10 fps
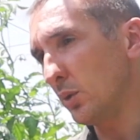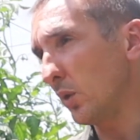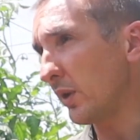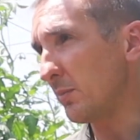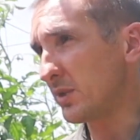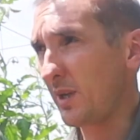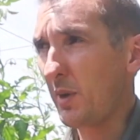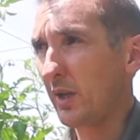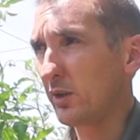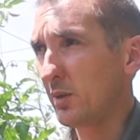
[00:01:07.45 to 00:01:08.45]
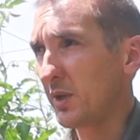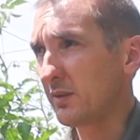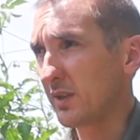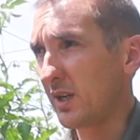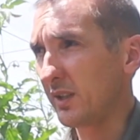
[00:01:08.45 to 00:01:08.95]
call them
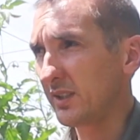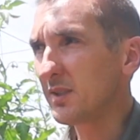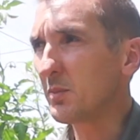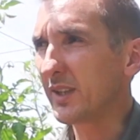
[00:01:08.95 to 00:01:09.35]
semi-determinate varieties,